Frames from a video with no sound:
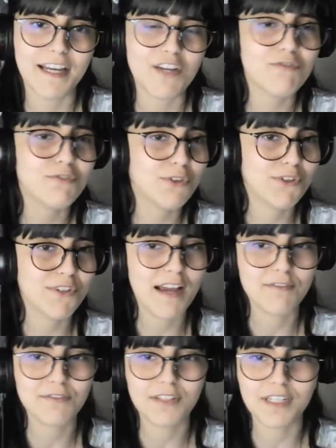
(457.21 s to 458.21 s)

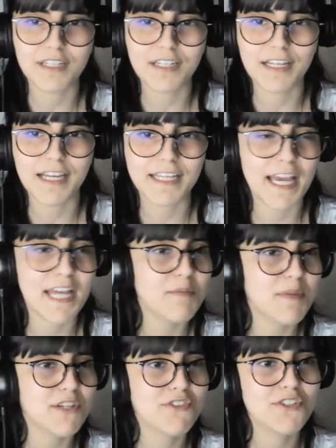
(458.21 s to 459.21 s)
infographic, like
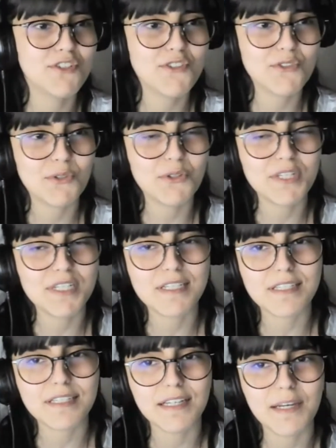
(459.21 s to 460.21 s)
animation
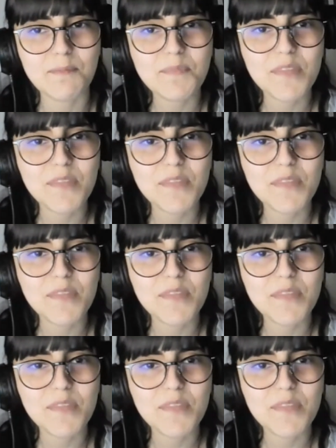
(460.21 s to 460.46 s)
stories.